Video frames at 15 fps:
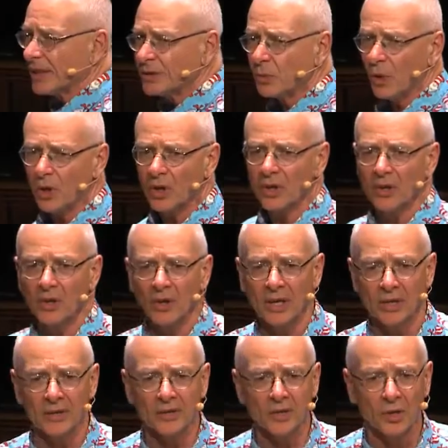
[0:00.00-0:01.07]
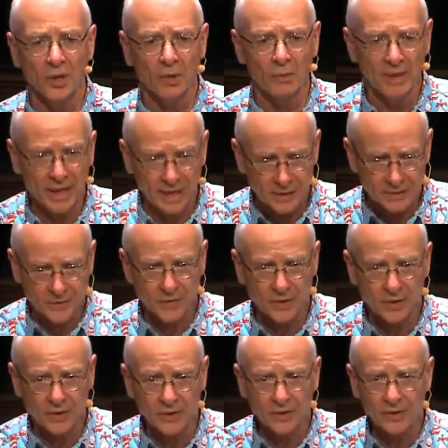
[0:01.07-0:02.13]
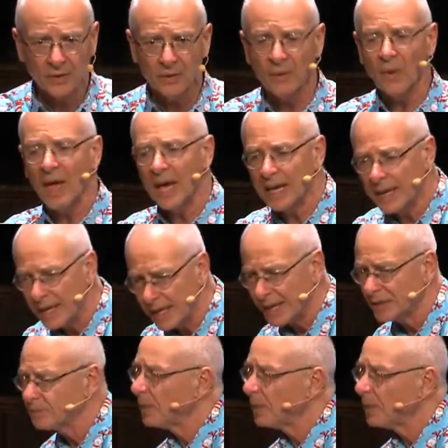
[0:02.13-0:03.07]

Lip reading: that's why you'll hear the term Higgs field and Higgs